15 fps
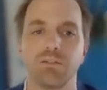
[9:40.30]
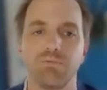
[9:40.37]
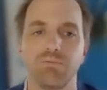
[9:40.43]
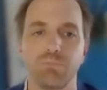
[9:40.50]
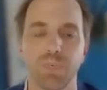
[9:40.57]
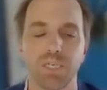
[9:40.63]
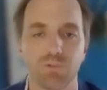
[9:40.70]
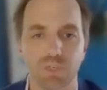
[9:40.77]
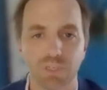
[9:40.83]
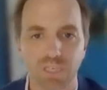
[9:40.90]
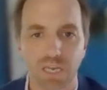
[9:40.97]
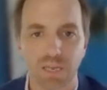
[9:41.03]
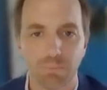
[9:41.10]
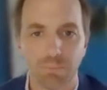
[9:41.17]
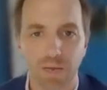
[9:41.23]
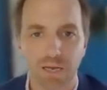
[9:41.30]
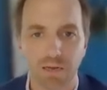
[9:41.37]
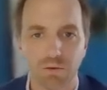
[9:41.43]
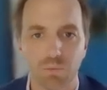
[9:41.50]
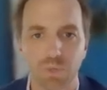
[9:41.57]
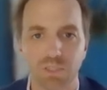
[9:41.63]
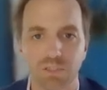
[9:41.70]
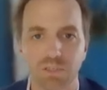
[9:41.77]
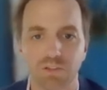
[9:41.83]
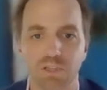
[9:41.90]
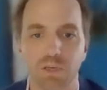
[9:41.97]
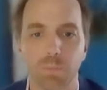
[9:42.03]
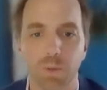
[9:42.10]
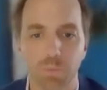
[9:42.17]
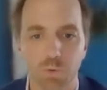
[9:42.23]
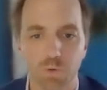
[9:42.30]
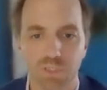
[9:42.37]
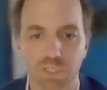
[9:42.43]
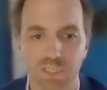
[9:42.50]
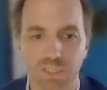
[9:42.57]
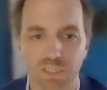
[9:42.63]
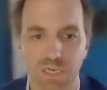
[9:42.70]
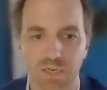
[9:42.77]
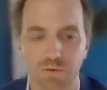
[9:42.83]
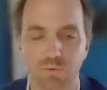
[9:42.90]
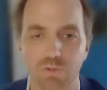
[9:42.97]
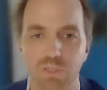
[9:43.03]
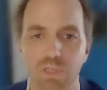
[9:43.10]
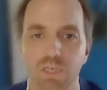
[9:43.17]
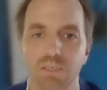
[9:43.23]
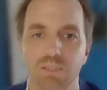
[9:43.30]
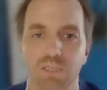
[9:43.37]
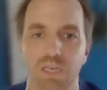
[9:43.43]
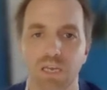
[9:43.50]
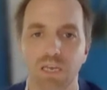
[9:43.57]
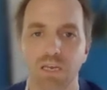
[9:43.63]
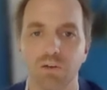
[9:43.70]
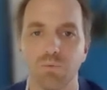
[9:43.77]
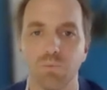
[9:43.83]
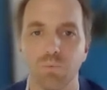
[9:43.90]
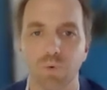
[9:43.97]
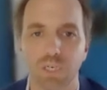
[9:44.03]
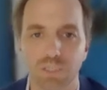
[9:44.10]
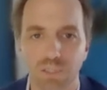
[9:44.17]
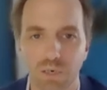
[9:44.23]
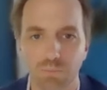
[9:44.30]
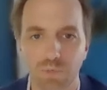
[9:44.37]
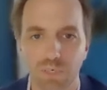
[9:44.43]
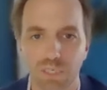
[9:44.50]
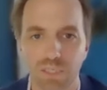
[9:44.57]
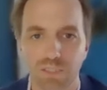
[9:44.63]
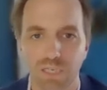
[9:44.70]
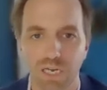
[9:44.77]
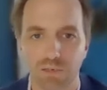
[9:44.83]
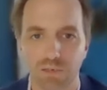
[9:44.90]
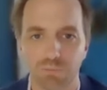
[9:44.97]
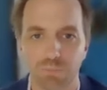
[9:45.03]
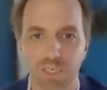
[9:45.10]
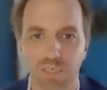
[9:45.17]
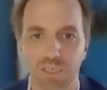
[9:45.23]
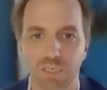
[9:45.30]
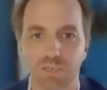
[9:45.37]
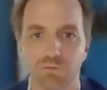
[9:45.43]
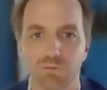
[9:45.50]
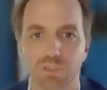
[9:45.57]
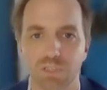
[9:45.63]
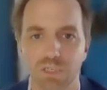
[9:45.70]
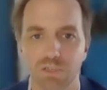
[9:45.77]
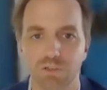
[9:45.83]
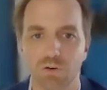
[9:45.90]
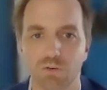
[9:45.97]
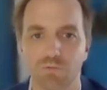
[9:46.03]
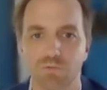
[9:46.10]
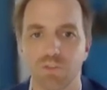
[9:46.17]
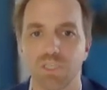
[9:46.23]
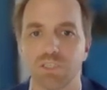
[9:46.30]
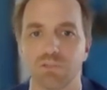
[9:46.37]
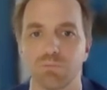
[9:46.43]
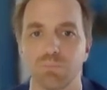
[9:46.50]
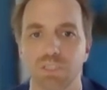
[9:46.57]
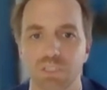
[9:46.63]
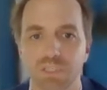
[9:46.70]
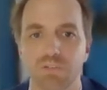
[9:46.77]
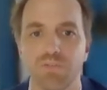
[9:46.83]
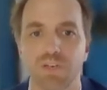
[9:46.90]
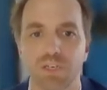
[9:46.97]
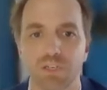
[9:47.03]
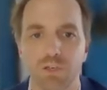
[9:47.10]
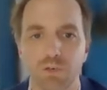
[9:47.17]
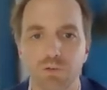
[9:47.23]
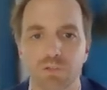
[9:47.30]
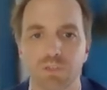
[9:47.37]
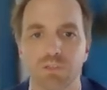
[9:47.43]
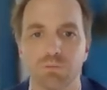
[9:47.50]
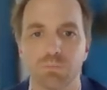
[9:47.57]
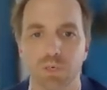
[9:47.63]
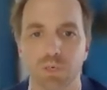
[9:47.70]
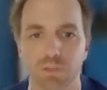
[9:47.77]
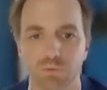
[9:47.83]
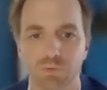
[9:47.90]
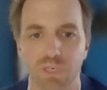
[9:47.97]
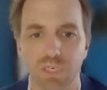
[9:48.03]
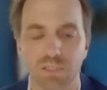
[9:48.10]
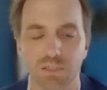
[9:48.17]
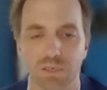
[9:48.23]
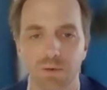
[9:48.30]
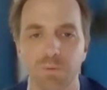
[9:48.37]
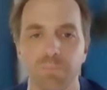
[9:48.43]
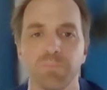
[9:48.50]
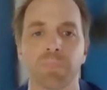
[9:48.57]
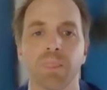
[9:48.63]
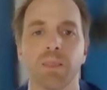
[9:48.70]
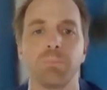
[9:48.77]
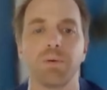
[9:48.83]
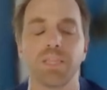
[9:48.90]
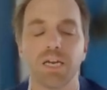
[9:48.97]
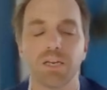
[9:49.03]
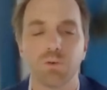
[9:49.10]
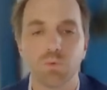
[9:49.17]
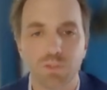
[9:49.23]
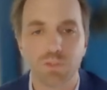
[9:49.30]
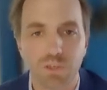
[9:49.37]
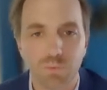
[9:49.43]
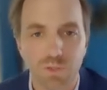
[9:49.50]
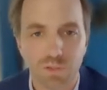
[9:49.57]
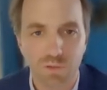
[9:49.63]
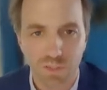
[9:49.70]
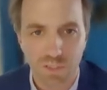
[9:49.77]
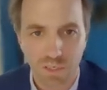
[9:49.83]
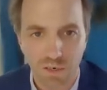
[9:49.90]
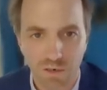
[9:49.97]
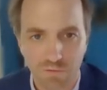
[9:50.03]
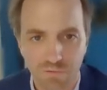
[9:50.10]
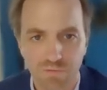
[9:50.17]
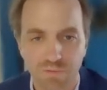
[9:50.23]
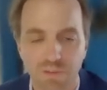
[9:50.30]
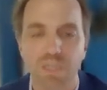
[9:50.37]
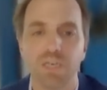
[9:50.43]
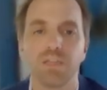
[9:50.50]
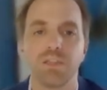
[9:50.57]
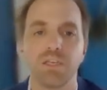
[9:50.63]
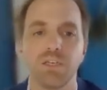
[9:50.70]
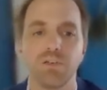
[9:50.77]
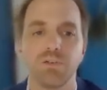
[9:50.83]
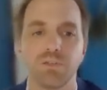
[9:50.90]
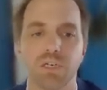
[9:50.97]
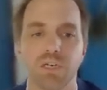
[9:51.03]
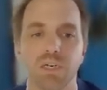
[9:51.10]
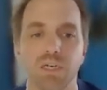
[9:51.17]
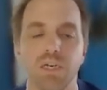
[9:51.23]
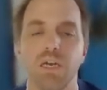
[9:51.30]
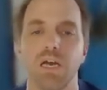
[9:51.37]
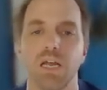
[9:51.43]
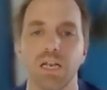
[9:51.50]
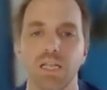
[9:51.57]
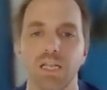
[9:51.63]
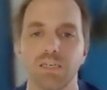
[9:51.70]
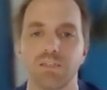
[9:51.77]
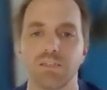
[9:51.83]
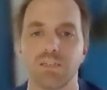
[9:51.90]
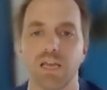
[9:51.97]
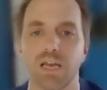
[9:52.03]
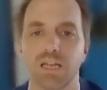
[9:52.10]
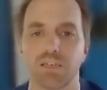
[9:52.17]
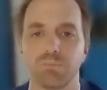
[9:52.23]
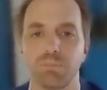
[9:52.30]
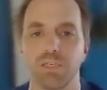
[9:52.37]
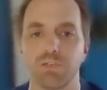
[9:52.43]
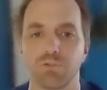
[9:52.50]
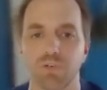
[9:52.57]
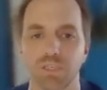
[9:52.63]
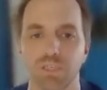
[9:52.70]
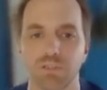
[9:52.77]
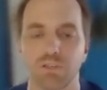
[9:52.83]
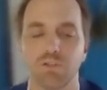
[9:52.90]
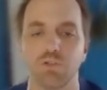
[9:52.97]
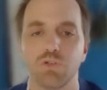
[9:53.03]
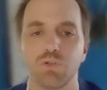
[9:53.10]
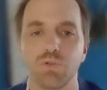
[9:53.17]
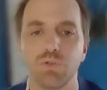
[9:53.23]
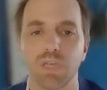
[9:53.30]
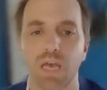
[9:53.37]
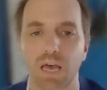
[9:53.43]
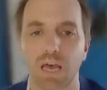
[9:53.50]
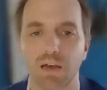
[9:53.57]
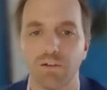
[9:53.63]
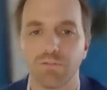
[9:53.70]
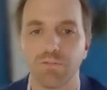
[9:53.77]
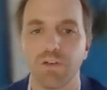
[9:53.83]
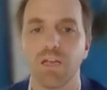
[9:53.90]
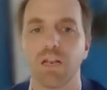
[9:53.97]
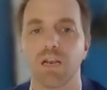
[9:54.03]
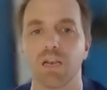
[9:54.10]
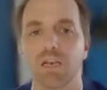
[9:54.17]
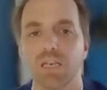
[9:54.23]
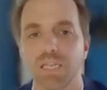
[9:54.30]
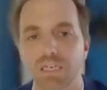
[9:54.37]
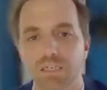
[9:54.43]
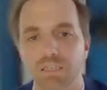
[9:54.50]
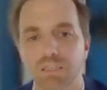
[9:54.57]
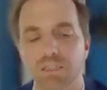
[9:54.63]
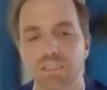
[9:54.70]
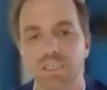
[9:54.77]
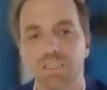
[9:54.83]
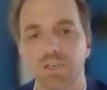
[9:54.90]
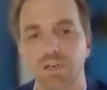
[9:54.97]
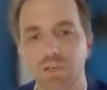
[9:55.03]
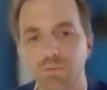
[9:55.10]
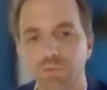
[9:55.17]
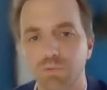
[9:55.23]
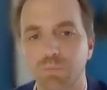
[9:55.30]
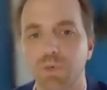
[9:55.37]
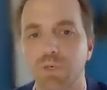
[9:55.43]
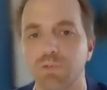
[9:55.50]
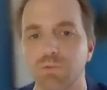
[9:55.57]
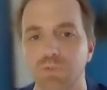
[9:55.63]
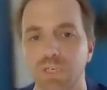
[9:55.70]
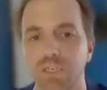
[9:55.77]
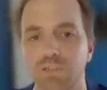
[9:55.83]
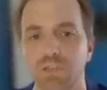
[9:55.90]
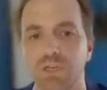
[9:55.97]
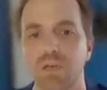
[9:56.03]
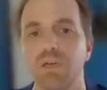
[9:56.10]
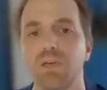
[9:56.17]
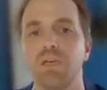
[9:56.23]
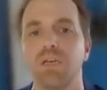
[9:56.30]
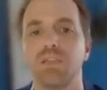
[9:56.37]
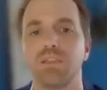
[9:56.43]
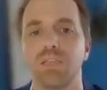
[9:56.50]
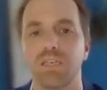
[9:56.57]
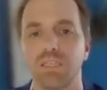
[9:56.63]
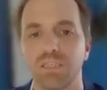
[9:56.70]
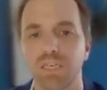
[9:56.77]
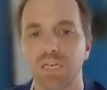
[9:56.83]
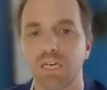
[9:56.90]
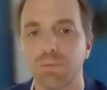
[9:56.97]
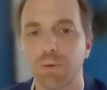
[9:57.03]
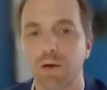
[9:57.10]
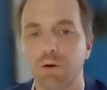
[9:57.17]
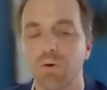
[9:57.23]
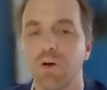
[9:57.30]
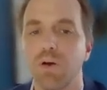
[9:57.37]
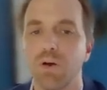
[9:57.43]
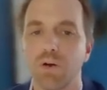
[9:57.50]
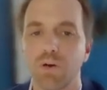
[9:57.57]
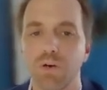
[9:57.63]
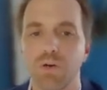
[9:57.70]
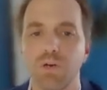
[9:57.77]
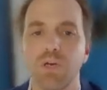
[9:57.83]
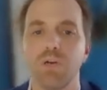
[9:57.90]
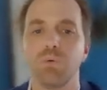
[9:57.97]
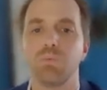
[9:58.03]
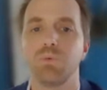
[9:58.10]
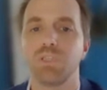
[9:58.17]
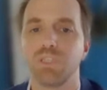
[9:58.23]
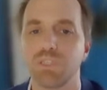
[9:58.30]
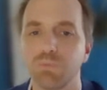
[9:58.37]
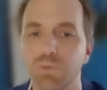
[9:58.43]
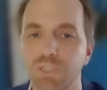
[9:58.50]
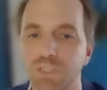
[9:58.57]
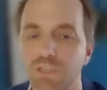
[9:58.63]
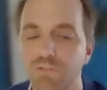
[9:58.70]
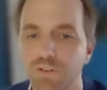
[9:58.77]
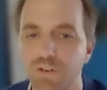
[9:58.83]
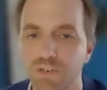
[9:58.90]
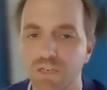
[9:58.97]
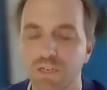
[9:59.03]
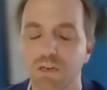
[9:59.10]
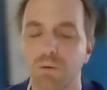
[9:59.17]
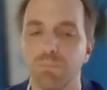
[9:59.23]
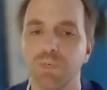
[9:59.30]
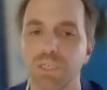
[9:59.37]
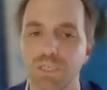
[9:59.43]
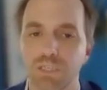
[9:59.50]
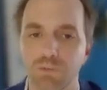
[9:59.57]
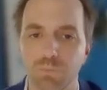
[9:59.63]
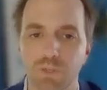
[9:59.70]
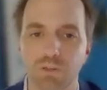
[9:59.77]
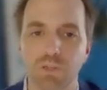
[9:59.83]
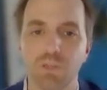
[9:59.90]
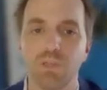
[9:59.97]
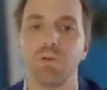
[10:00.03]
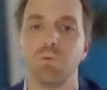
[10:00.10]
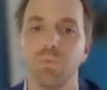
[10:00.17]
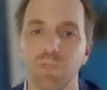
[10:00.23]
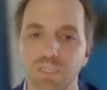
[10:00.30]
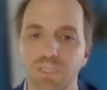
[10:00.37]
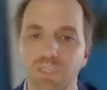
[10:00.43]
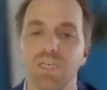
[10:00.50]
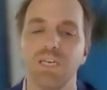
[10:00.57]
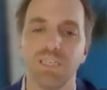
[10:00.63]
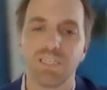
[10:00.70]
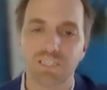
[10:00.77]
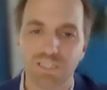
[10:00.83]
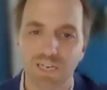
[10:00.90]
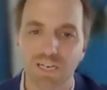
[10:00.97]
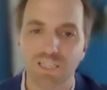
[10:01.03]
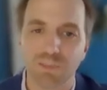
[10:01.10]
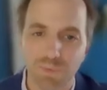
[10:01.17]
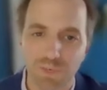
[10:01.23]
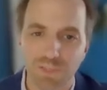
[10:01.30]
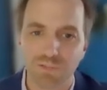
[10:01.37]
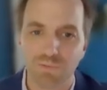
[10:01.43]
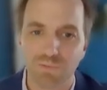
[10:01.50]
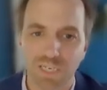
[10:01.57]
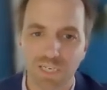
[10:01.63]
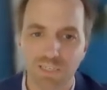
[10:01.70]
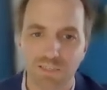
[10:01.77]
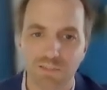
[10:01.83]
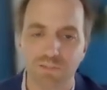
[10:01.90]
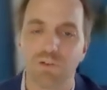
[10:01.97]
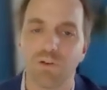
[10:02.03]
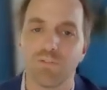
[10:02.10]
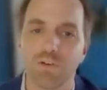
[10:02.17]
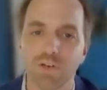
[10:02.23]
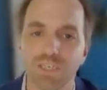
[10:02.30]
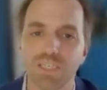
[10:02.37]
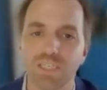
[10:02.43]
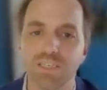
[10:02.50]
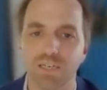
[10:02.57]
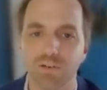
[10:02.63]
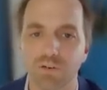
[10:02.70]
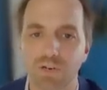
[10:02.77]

Pinterest came back with something a bit more detailed, saying which companies had been in receipt of this specific user's personal data. But that also was not enough. The user alleged that Pinterest should have linked the types of personal data that it shared about her with the specific companies with which it shared the personal data. So a very detailed